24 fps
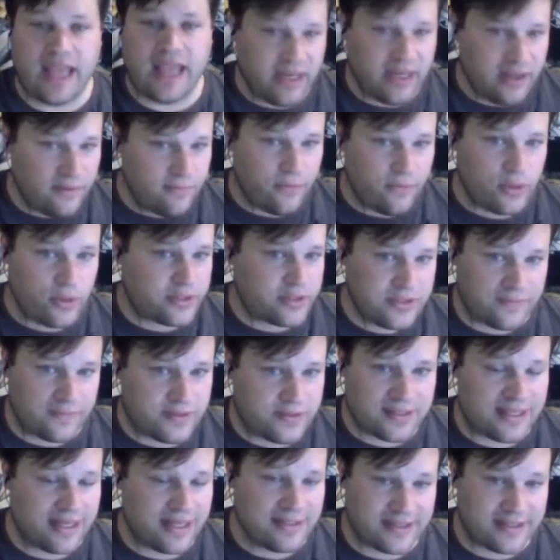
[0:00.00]
any voice of
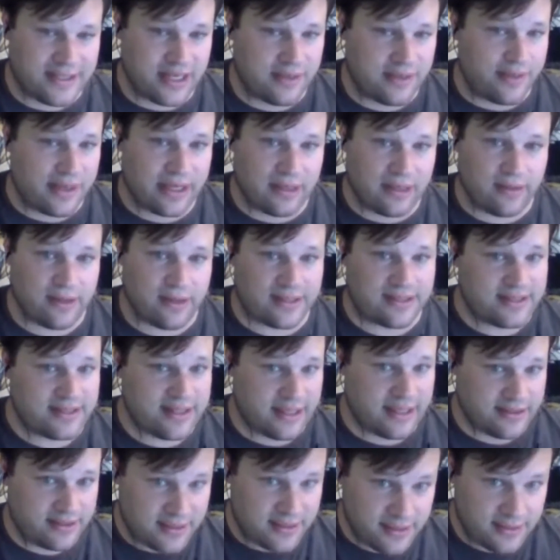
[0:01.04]
dissent is going to make a lot of
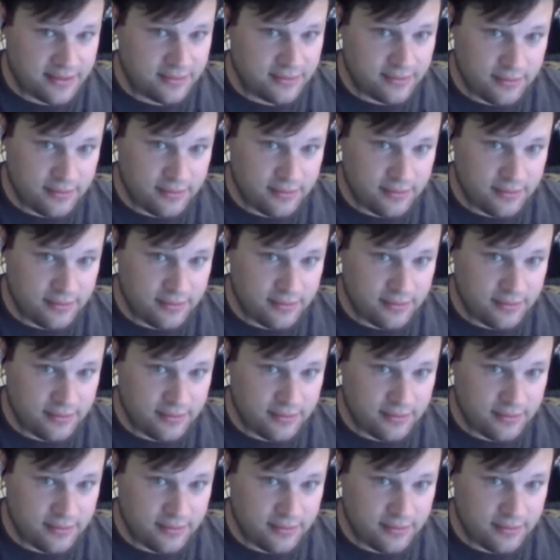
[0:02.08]
sense.